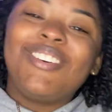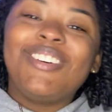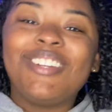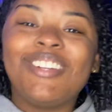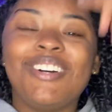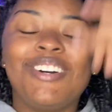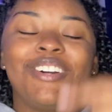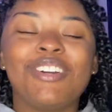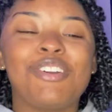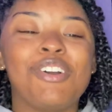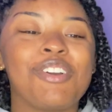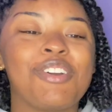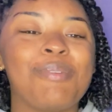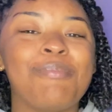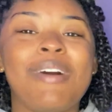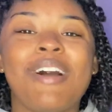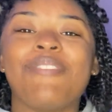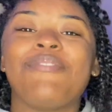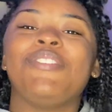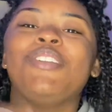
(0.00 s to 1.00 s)
on, Coco
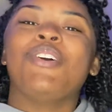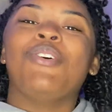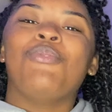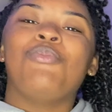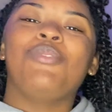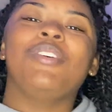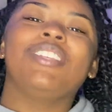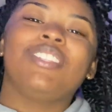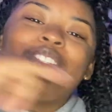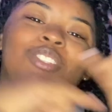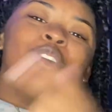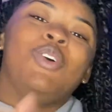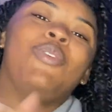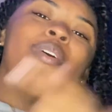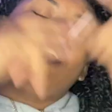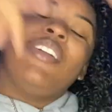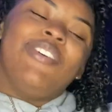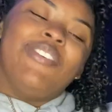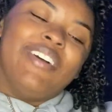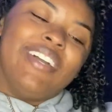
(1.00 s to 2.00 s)
Mafia? What's
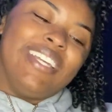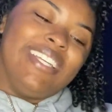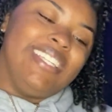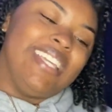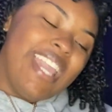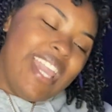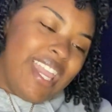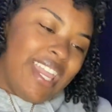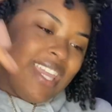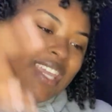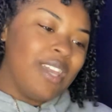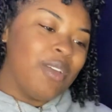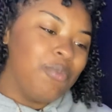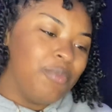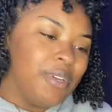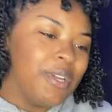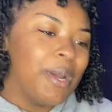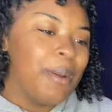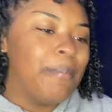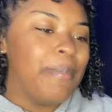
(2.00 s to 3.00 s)
going on, gang? And
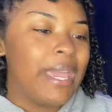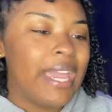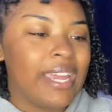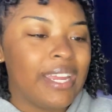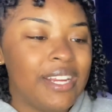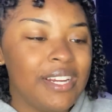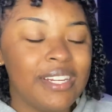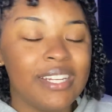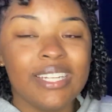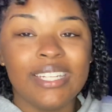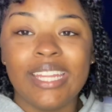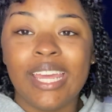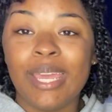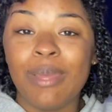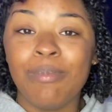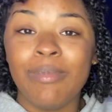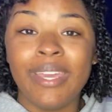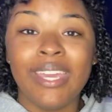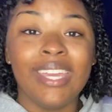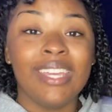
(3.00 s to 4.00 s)
we are back here
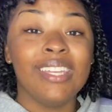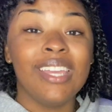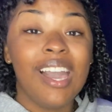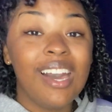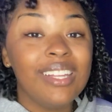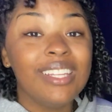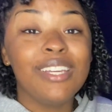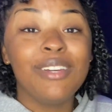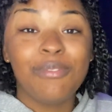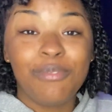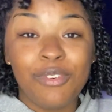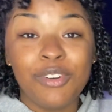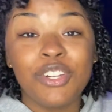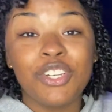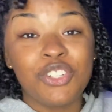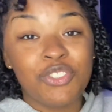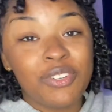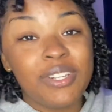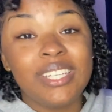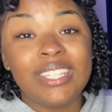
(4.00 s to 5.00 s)
today, man. Y'all in for a
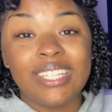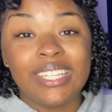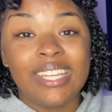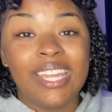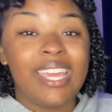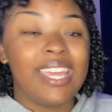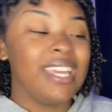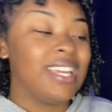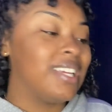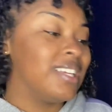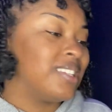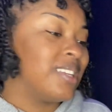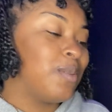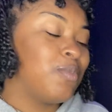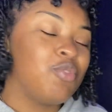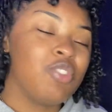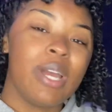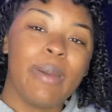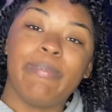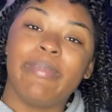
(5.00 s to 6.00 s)
treat today because
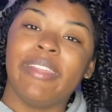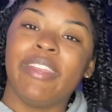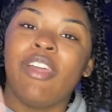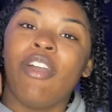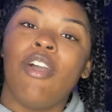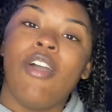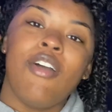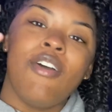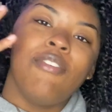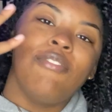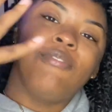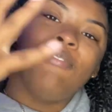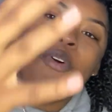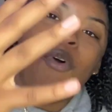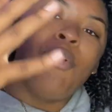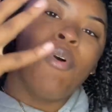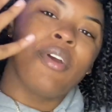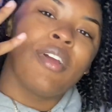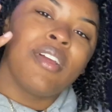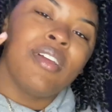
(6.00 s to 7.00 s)
I'm dropping
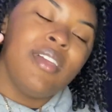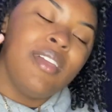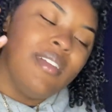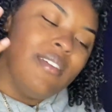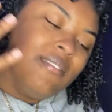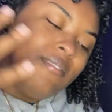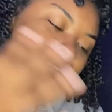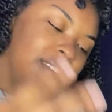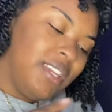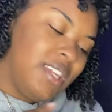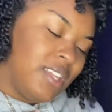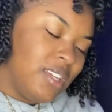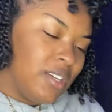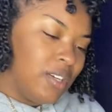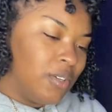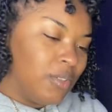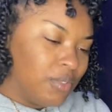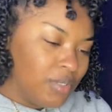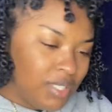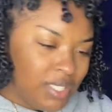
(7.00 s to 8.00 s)
four
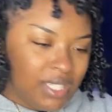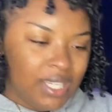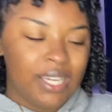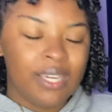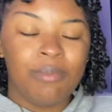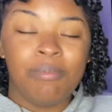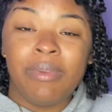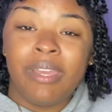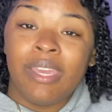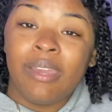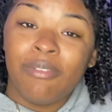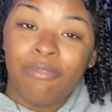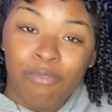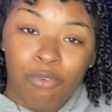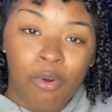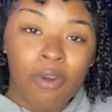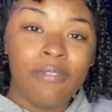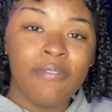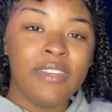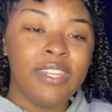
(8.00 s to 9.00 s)
videos. Yeah, man,
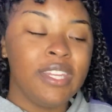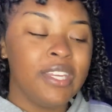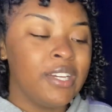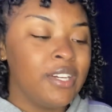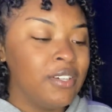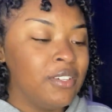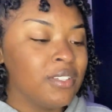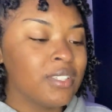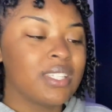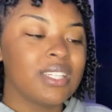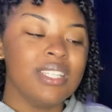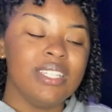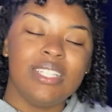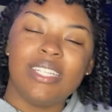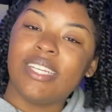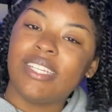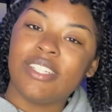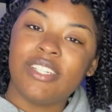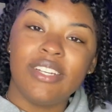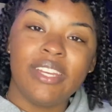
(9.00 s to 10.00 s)
four videos because
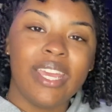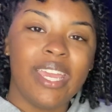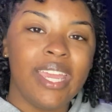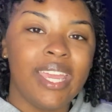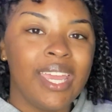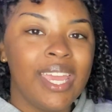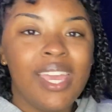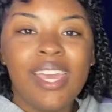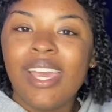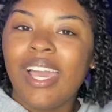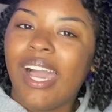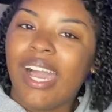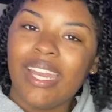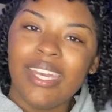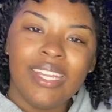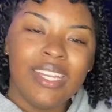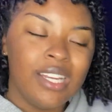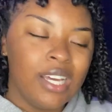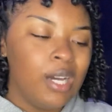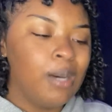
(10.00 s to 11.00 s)
yesterday I
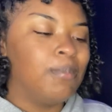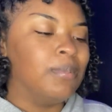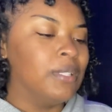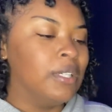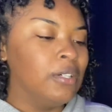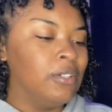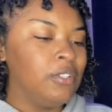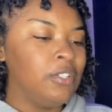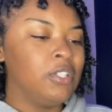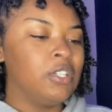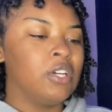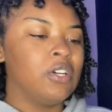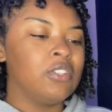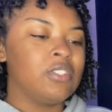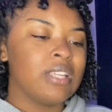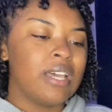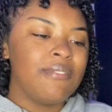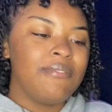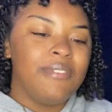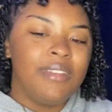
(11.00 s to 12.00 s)
didn't upload, you know,
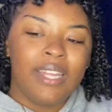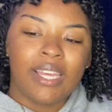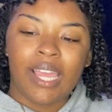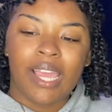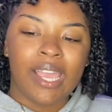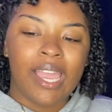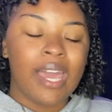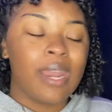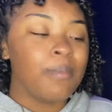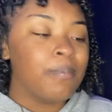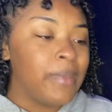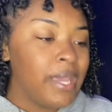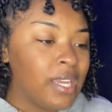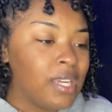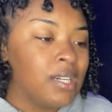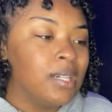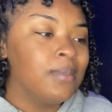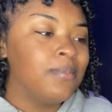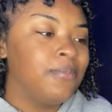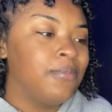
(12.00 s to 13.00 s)
so I feel like I got to
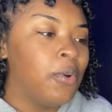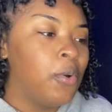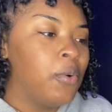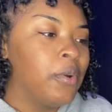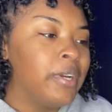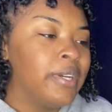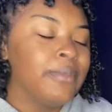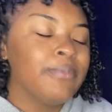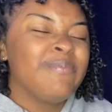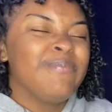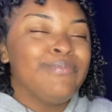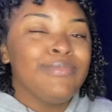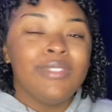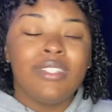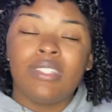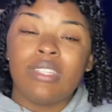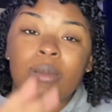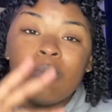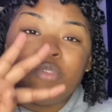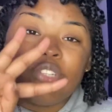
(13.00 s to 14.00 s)
make up for it.
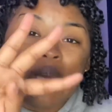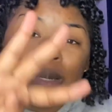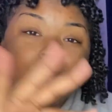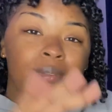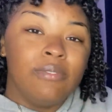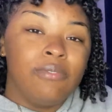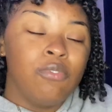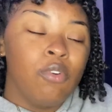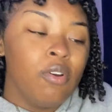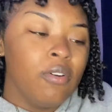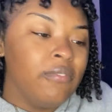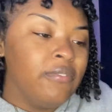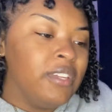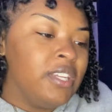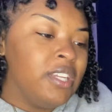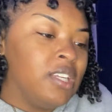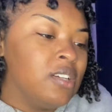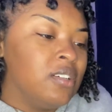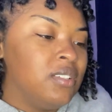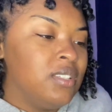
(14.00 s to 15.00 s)
So I'm dropping four
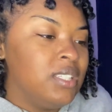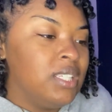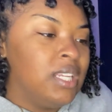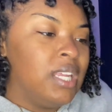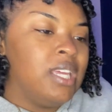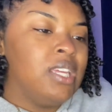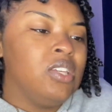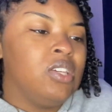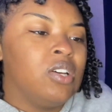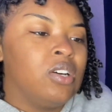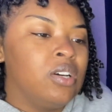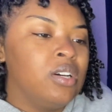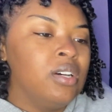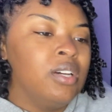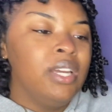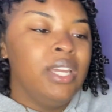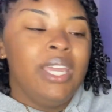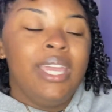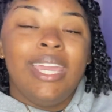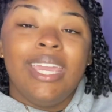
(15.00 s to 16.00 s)
videos today,
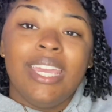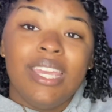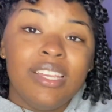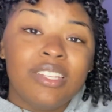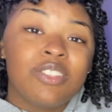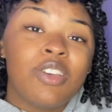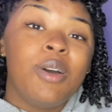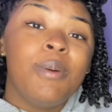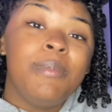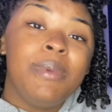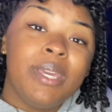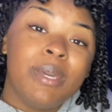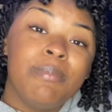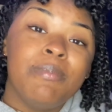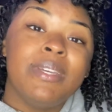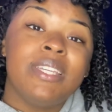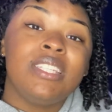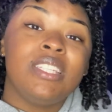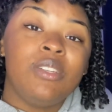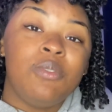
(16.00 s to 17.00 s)
y'all. It's going to be a
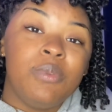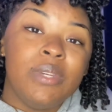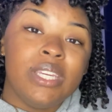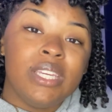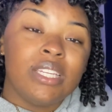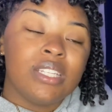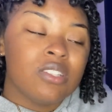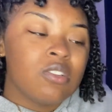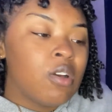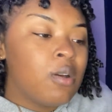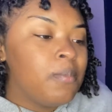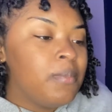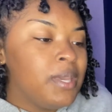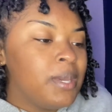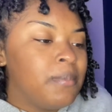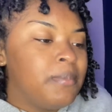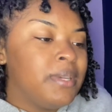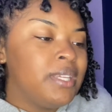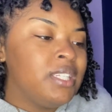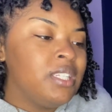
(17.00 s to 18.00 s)
busy week. It's going to be
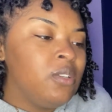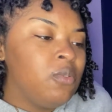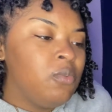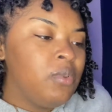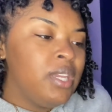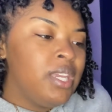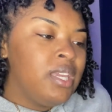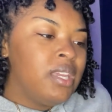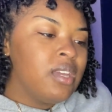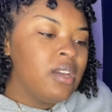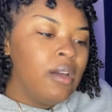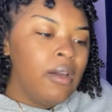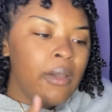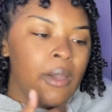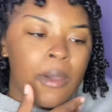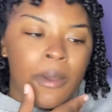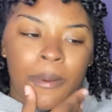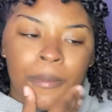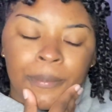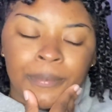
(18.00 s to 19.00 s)
a busy week.
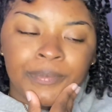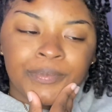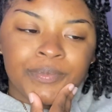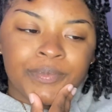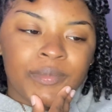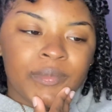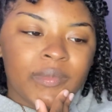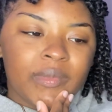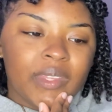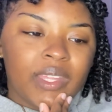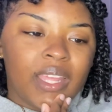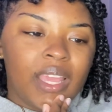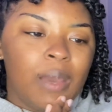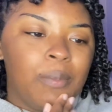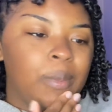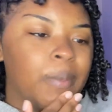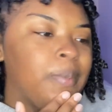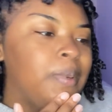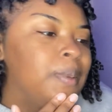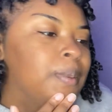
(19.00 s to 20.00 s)
Um,
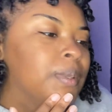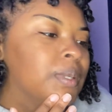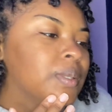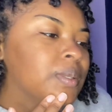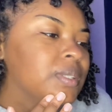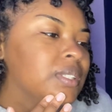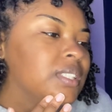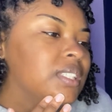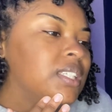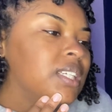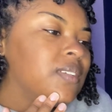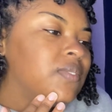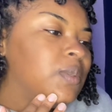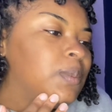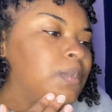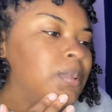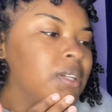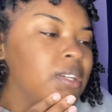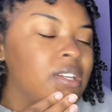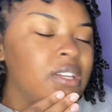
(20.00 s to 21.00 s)
I'm gonna be
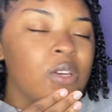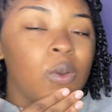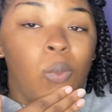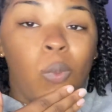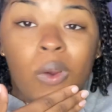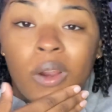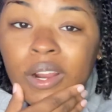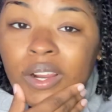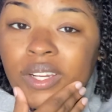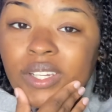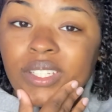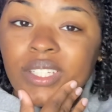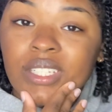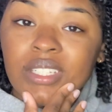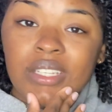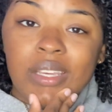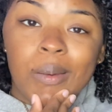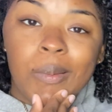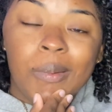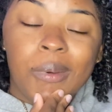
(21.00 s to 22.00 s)
definitely putting in the work
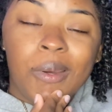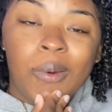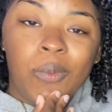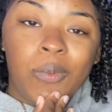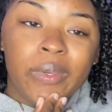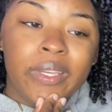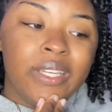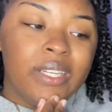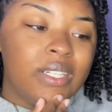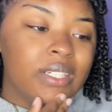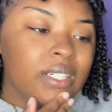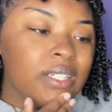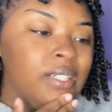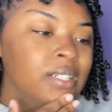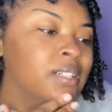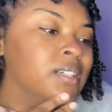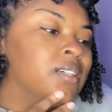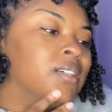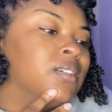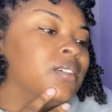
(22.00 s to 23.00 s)
this Kona week,
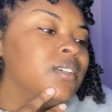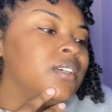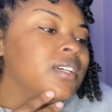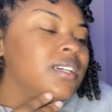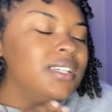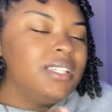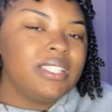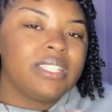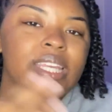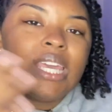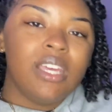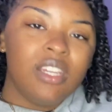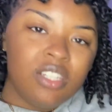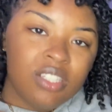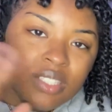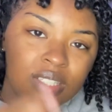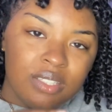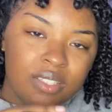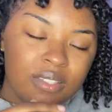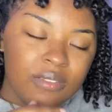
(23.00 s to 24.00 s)
uh,
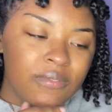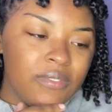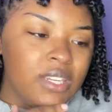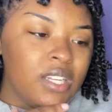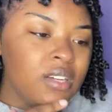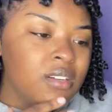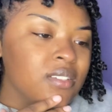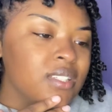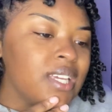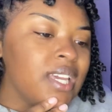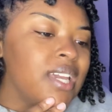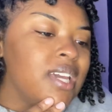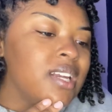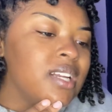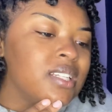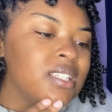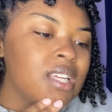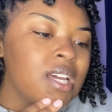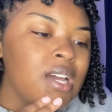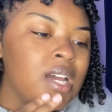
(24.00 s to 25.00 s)
scheduling some videos ahead
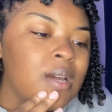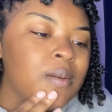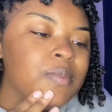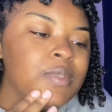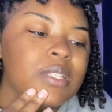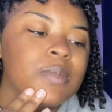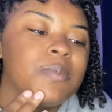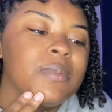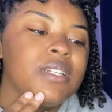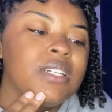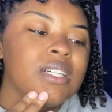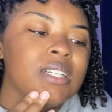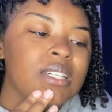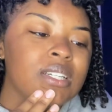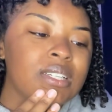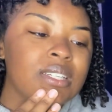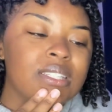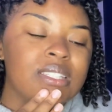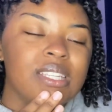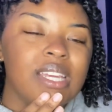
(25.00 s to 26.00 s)
of time just
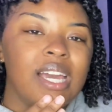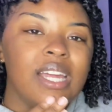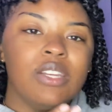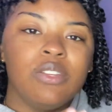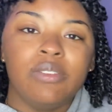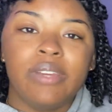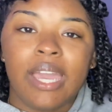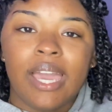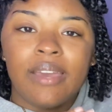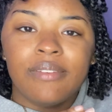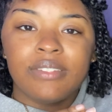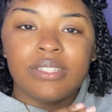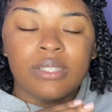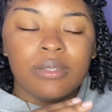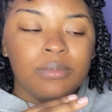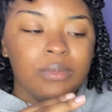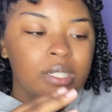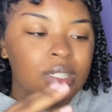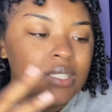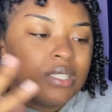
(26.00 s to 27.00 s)
because I do have
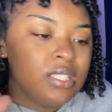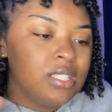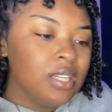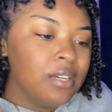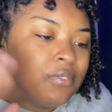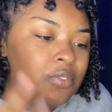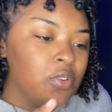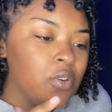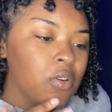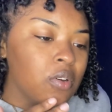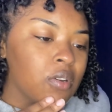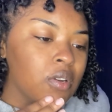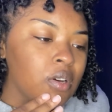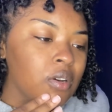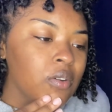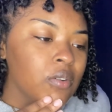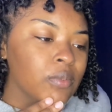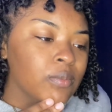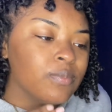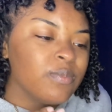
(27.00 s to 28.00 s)
some uh, stuff going
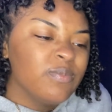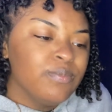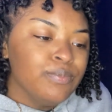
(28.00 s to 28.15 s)
on